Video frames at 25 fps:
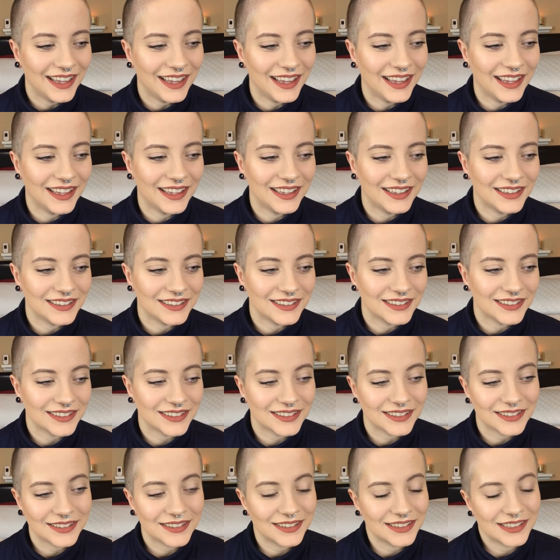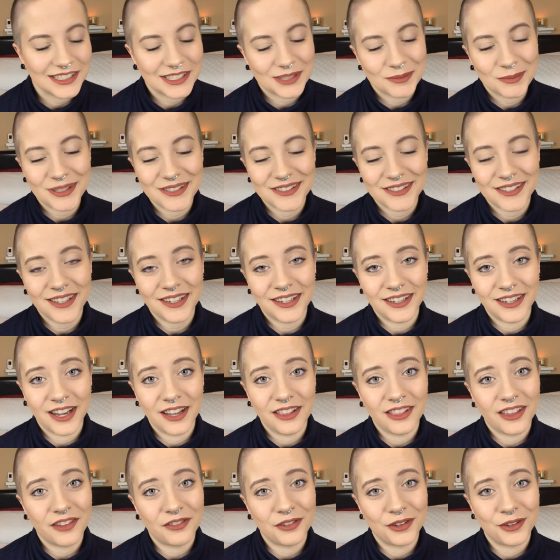and he's my son, and I
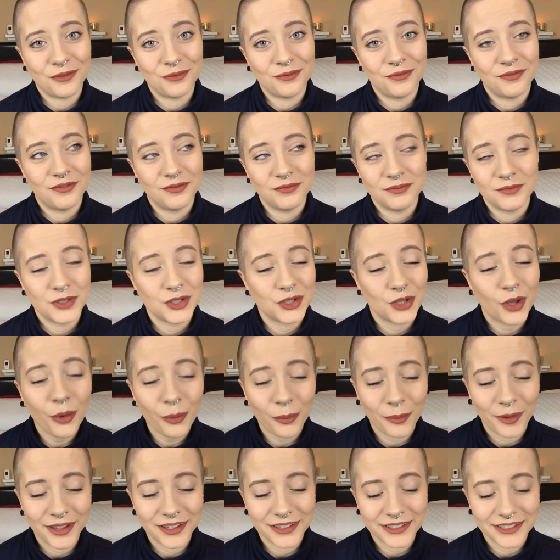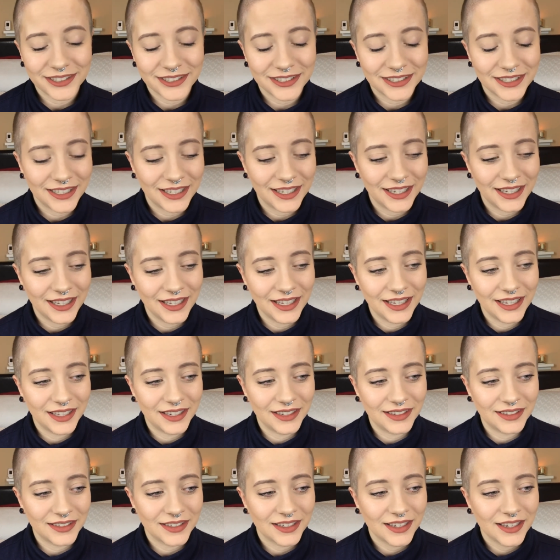love him so much.
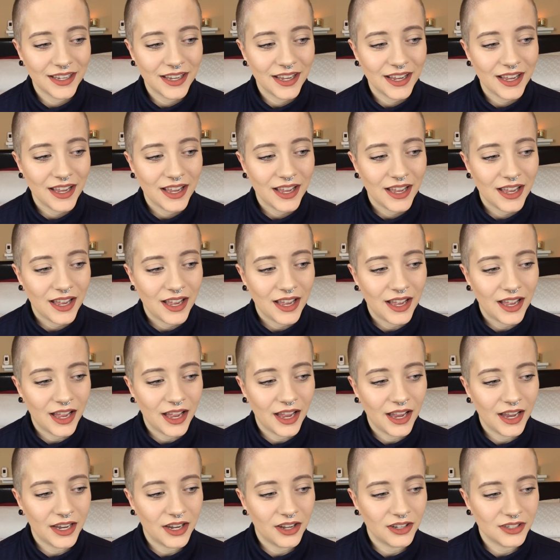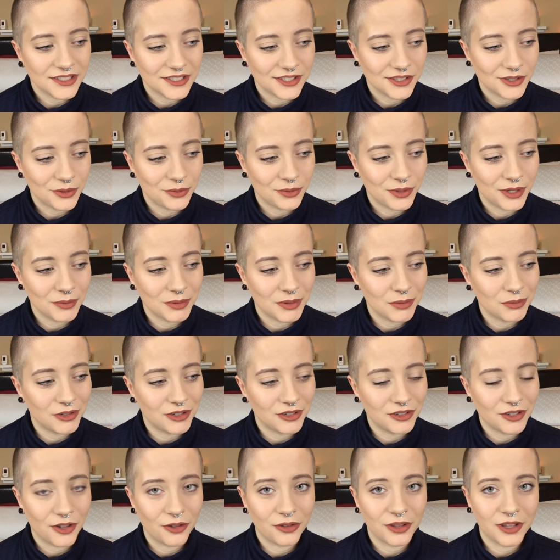And I also want people to
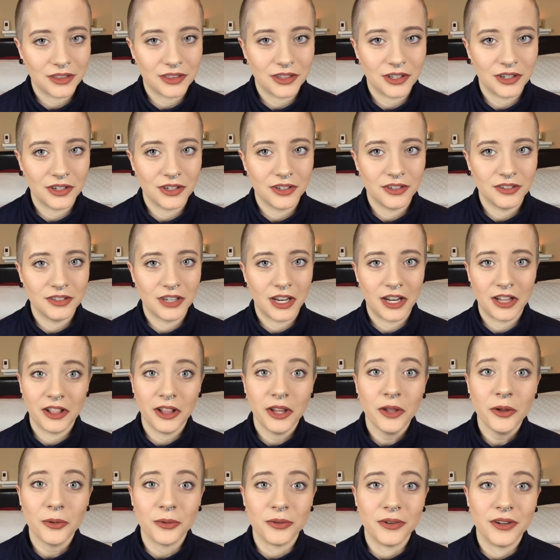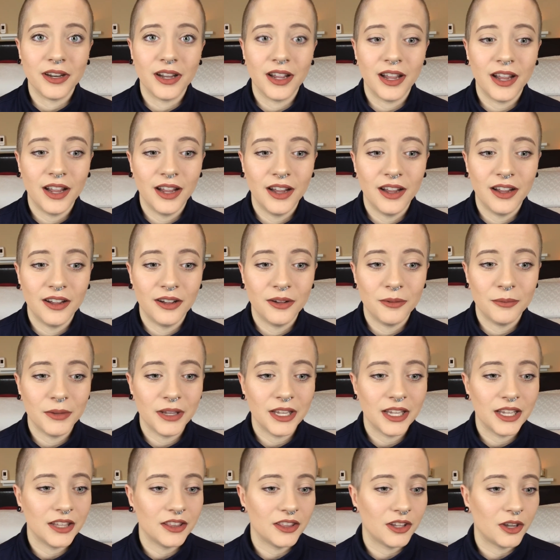know that they're not alone.
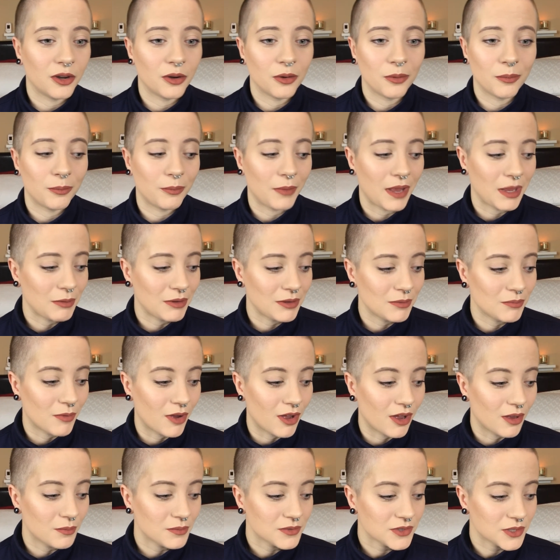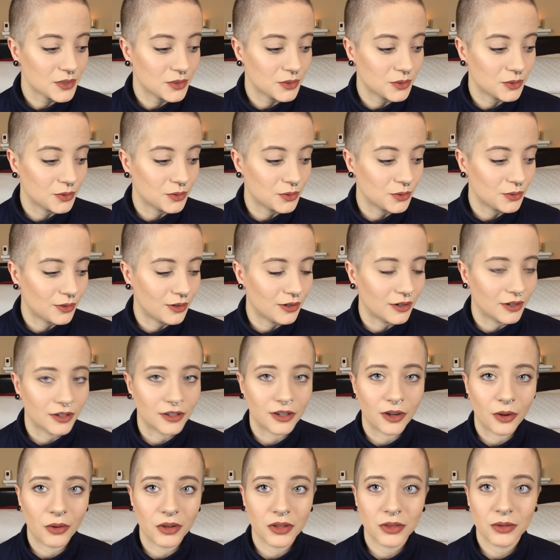And there may be moms who are
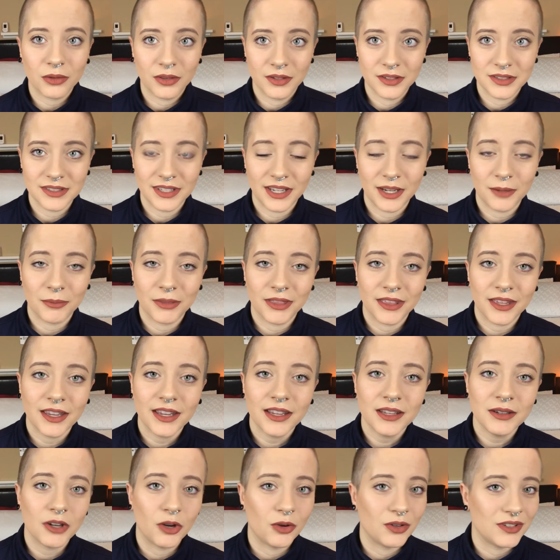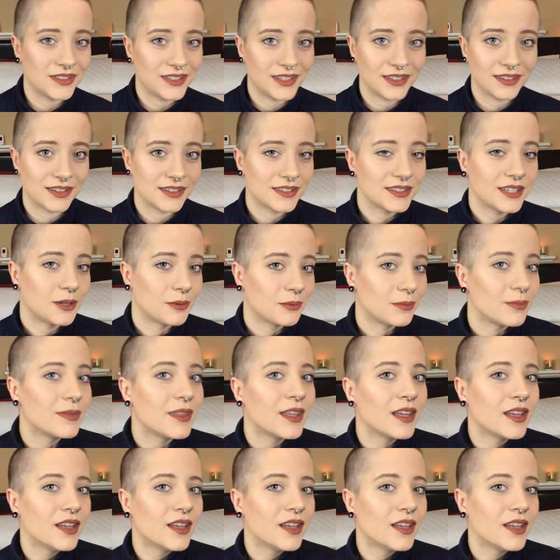going through the same thing, noticing the same